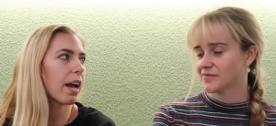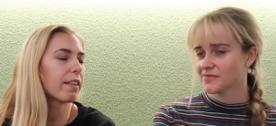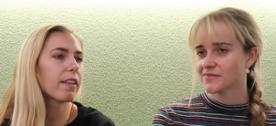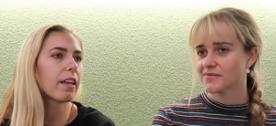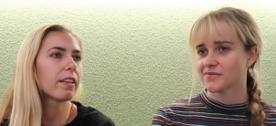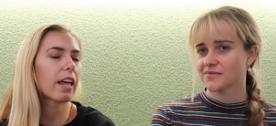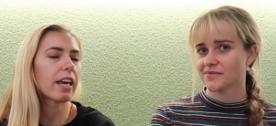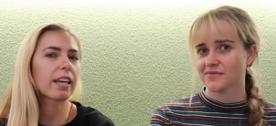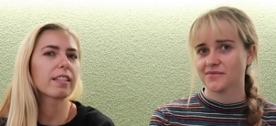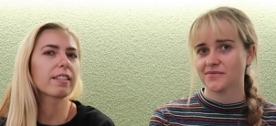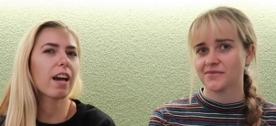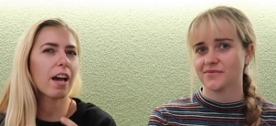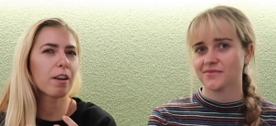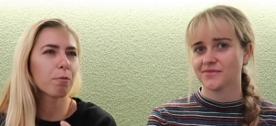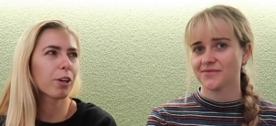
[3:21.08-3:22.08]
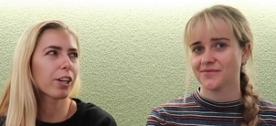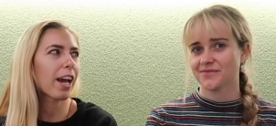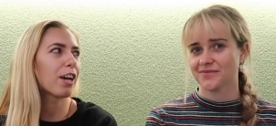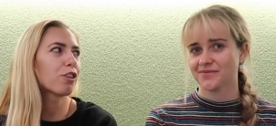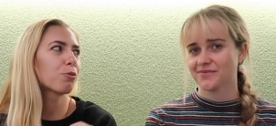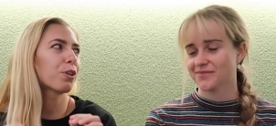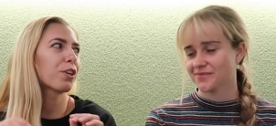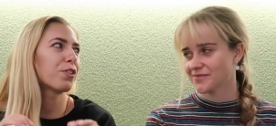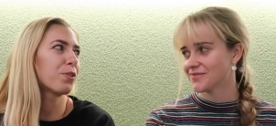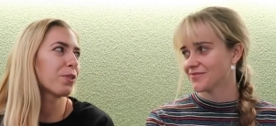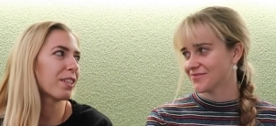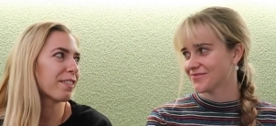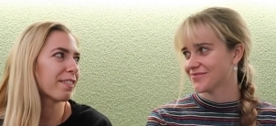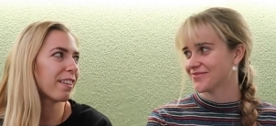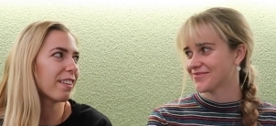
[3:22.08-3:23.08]
Speaker 1: and then like it's kind of more casual because you
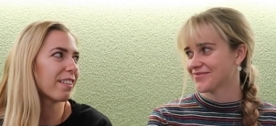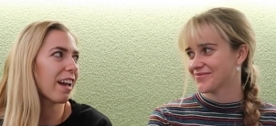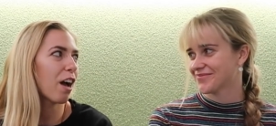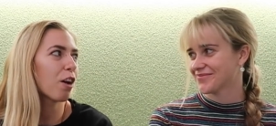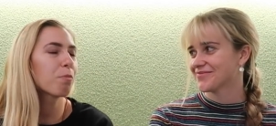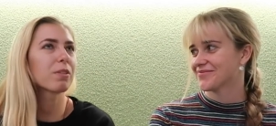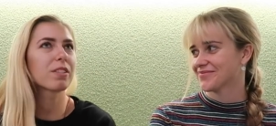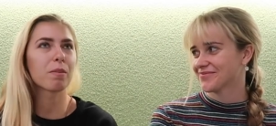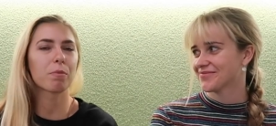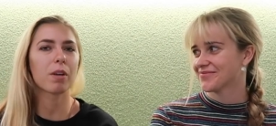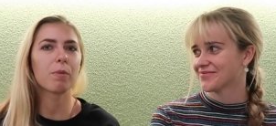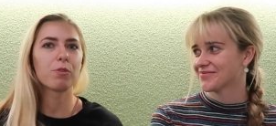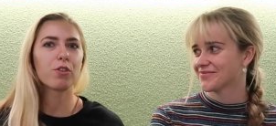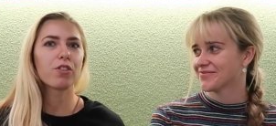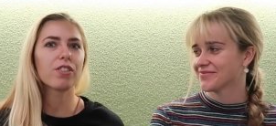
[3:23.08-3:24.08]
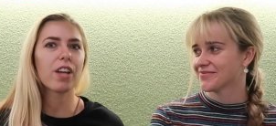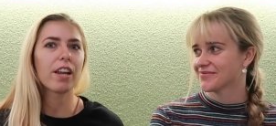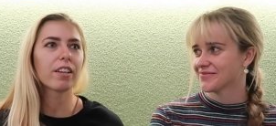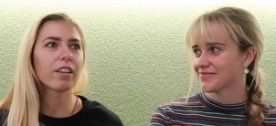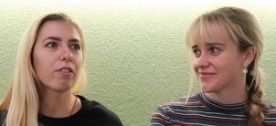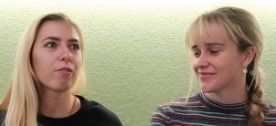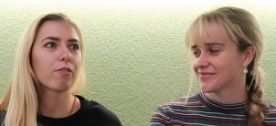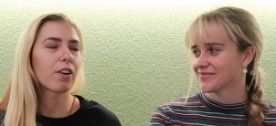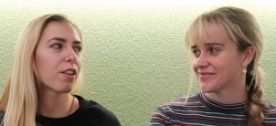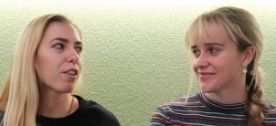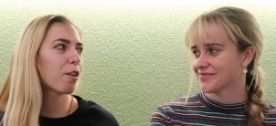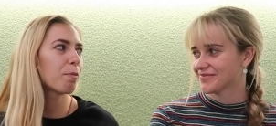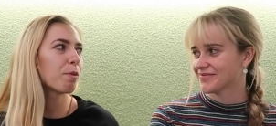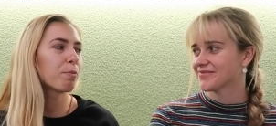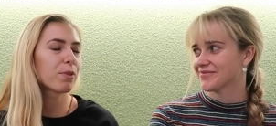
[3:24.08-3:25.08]
can sit down but sometimes you're standing in front of
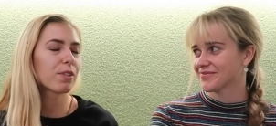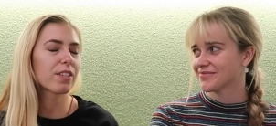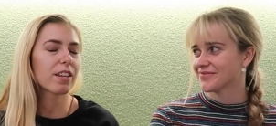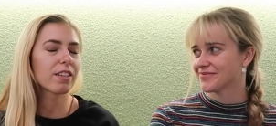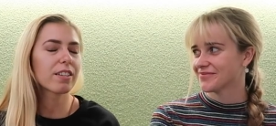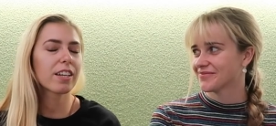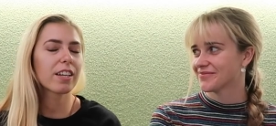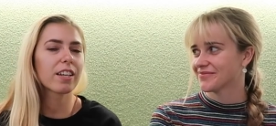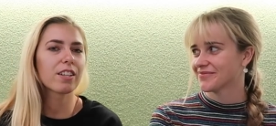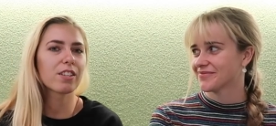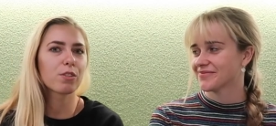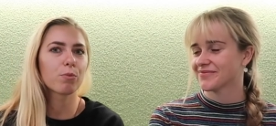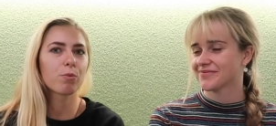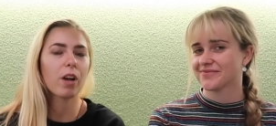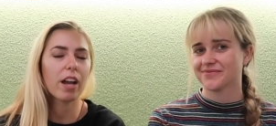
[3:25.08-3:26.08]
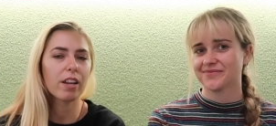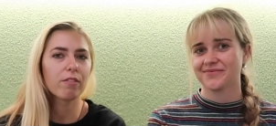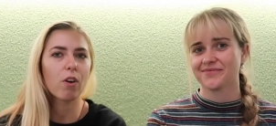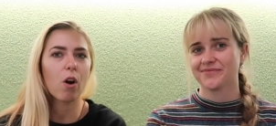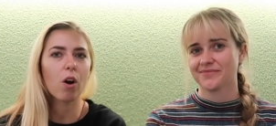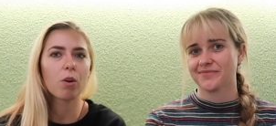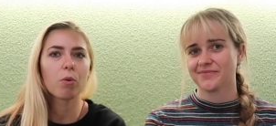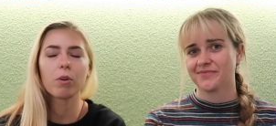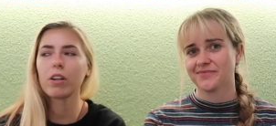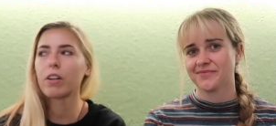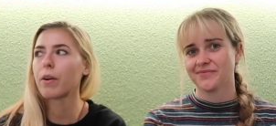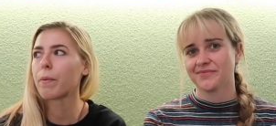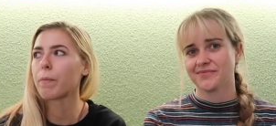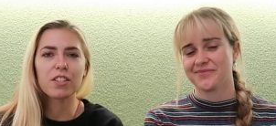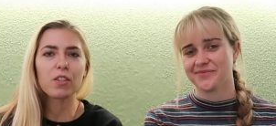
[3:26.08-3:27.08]
them and presenting and it's kind of
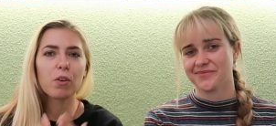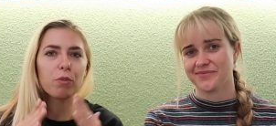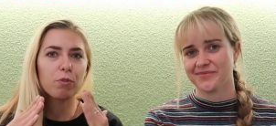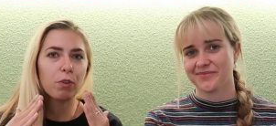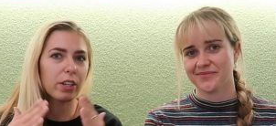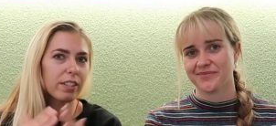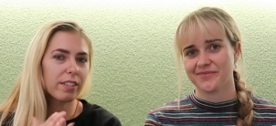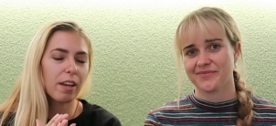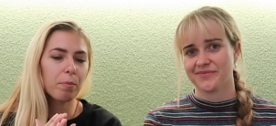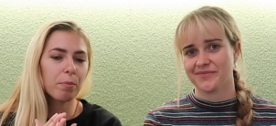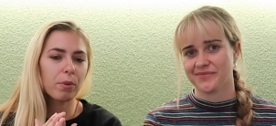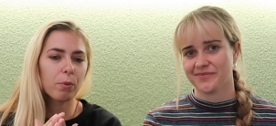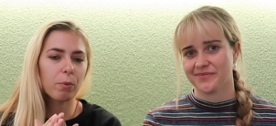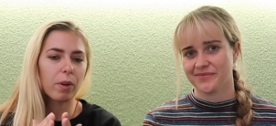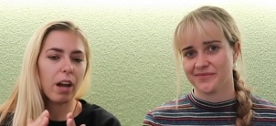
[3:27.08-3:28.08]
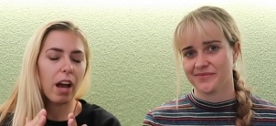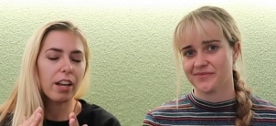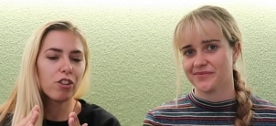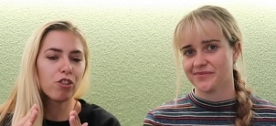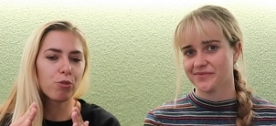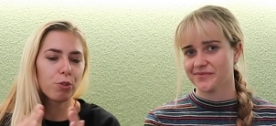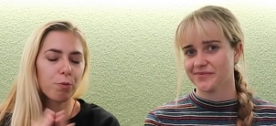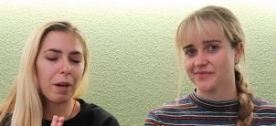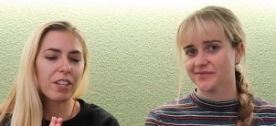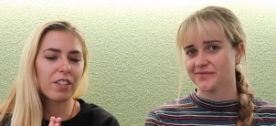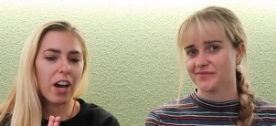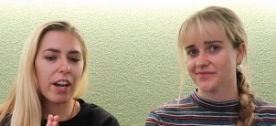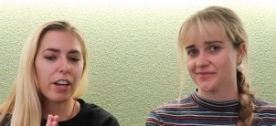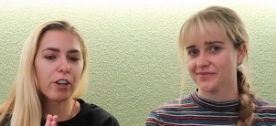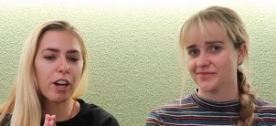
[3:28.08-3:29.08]
awkward so for example when i drew my
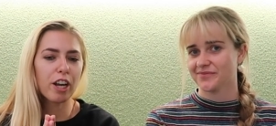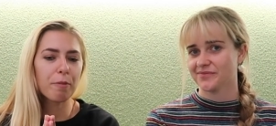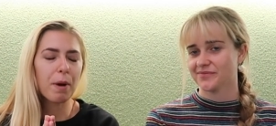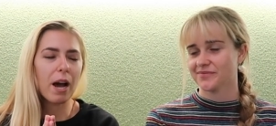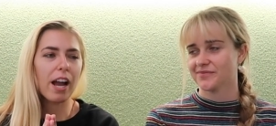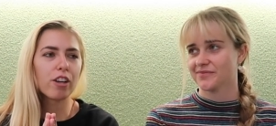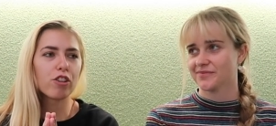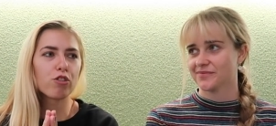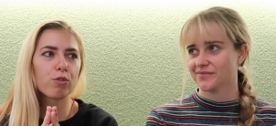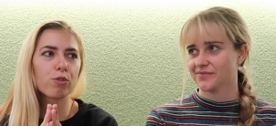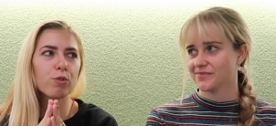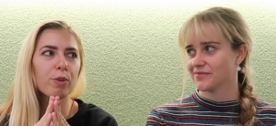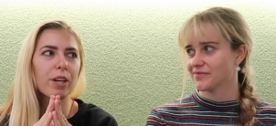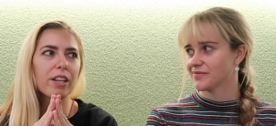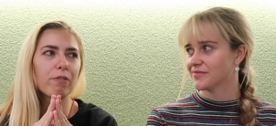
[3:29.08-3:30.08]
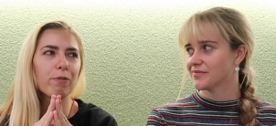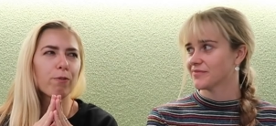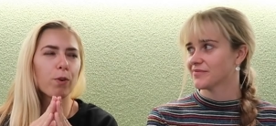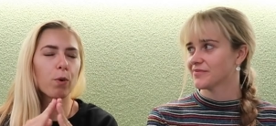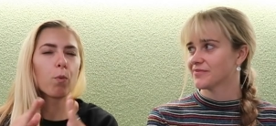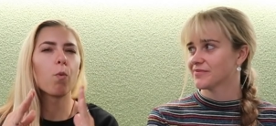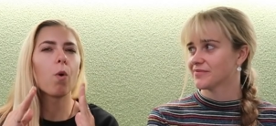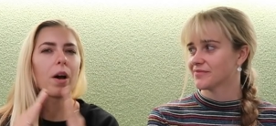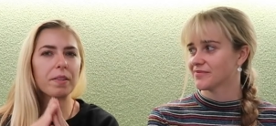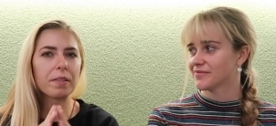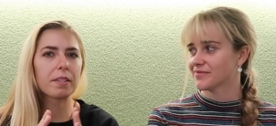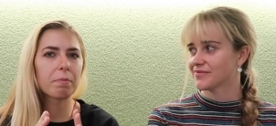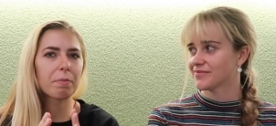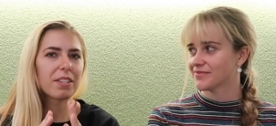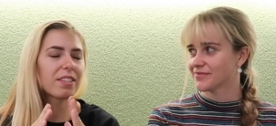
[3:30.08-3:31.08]
diagram i drew it for
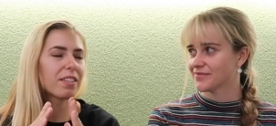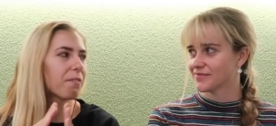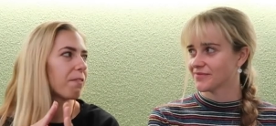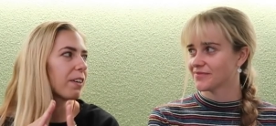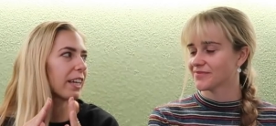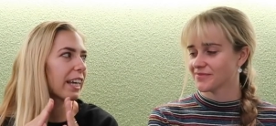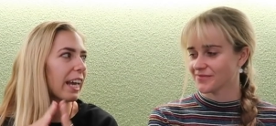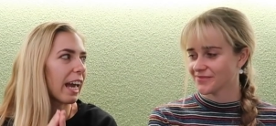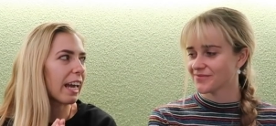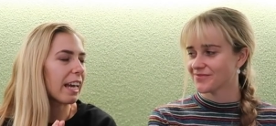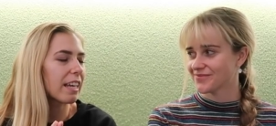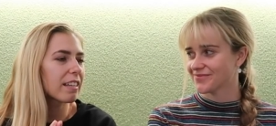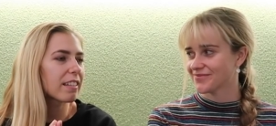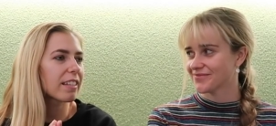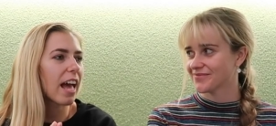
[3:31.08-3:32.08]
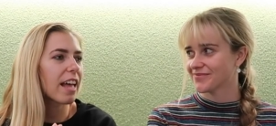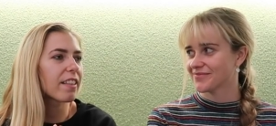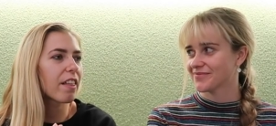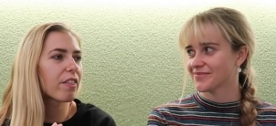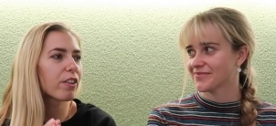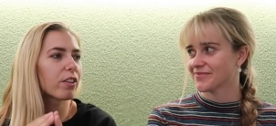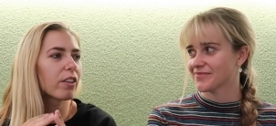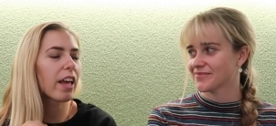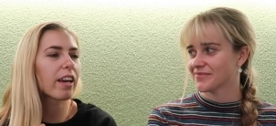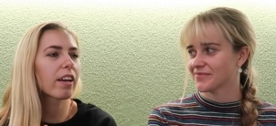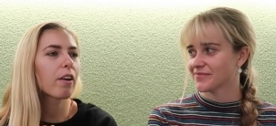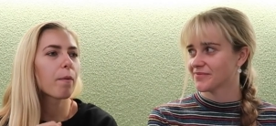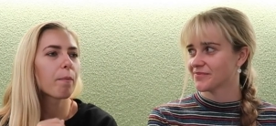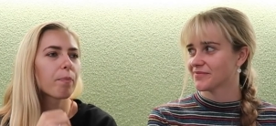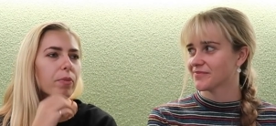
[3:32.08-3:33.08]
one specific case and then they're
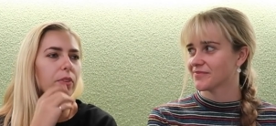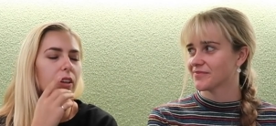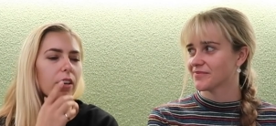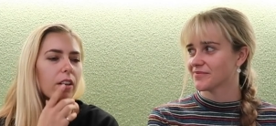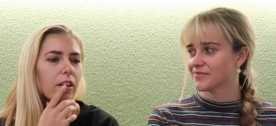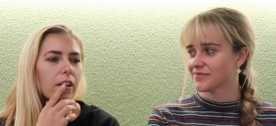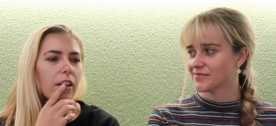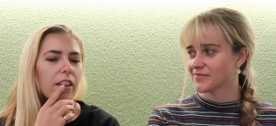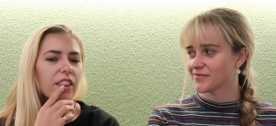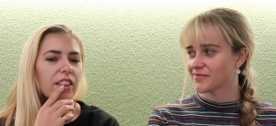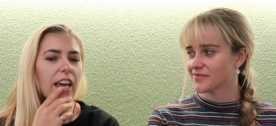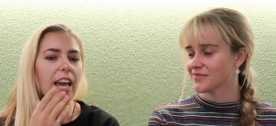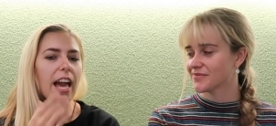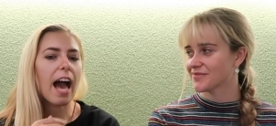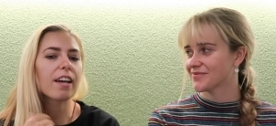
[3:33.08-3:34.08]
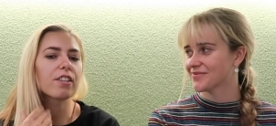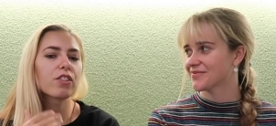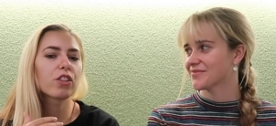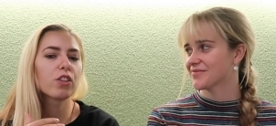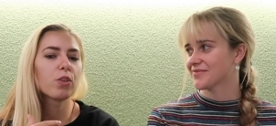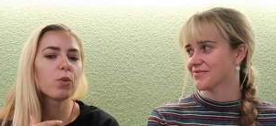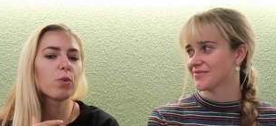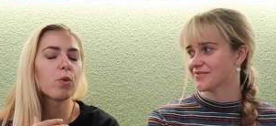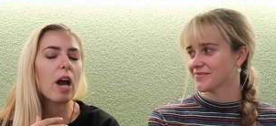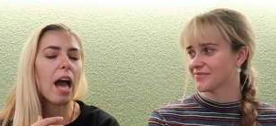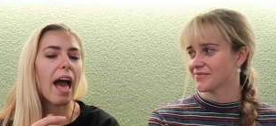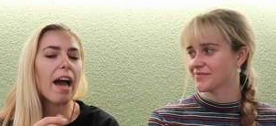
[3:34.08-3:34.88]
like they ask you